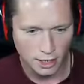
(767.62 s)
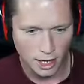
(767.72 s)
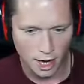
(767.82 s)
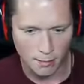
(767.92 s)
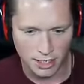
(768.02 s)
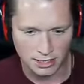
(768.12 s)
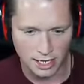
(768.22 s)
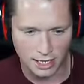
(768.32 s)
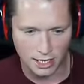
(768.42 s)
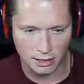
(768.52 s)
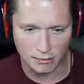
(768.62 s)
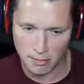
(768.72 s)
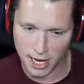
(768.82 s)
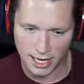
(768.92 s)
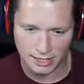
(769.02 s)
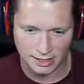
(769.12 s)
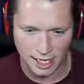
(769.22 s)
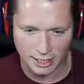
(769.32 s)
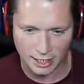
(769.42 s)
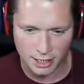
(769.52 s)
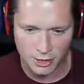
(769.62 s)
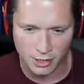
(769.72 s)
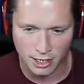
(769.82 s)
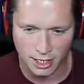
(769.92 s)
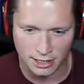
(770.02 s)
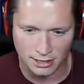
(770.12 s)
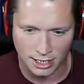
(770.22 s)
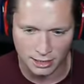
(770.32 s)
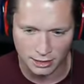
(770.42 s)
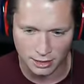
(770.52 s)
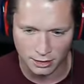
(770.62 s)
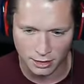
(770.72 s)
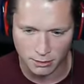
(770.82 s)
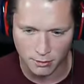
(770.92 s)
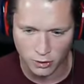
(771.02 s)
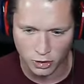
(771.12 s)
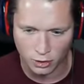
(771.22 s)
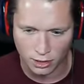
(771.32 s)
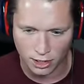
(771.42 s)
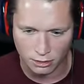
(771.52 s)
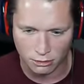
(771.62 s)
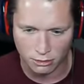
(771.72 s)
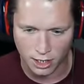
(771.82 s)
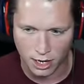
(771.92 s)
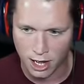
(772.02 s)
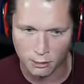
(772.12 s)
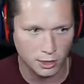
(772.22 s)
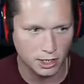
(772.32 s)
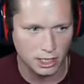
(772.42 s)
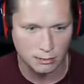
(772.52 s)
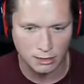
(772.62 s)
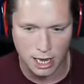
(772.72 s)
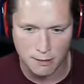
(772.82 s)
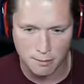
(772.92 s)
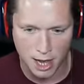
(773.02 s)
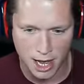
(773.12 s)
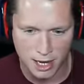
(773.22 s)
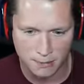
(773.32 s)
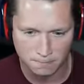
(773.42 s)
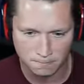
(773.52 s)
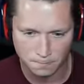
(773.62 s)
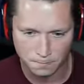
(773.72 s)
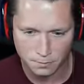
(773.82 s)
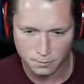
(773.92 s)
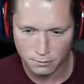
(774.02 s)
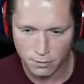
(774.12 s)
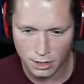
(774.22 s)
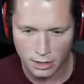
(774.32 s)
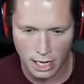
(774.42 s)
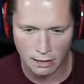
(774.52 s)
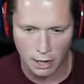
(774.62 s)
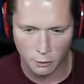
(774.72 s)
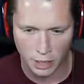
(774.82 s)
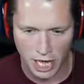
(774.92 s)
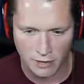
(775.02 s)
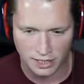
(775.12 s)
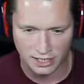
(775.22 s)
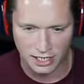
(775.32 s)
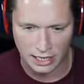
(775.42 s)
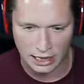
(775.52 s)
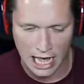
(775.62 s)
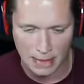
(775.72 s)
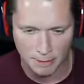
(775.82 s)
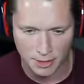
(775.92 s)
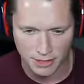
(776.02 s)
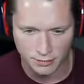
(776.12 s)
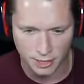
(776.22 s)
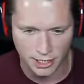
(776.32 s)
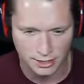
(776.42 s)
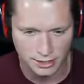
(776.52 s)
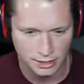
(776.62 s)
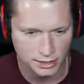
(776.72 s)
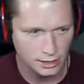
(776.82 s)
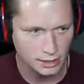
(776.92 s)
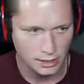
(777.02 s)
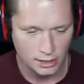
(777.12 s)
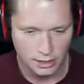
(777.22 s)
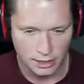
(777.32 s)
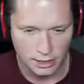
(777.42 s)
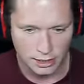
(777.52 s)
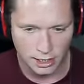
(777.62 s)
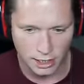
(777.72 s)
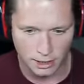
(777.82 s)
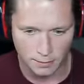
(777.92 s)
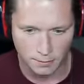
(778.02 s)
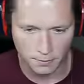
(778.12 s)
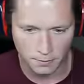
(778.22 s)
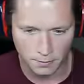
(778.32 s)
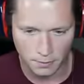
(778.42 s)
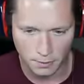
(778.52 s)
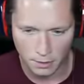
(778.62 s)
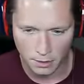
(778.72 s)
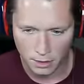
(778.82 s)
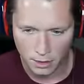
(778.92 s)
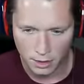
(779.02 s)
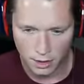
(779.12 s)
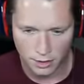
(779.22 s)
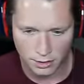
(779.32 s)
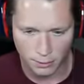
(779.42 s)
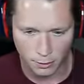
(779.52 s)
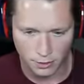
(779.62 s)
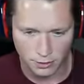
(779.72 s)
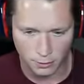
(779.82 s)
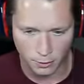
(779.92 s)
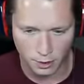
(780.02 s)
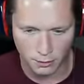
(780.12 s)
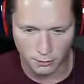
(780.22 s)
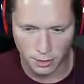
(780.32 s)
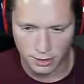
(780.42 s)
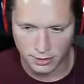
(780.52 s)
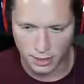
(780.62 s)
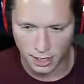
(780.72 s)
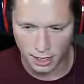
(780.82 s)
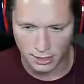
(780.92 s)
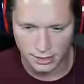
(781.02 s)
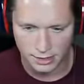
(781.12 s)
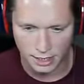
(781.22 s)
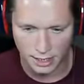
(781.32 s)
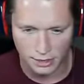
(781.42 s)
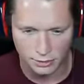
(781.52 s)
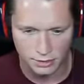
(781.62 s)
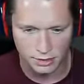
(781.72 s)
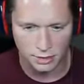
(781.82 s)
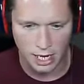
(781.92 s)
I'm going to take, uh, I guess technically you could kind of take a, a little bit of a shortcut through there, huh? We're going to keep that in mind. Not like we're going to have a second lap in this race. Um, it's a point to point, but uh, I guess I guess we'll see what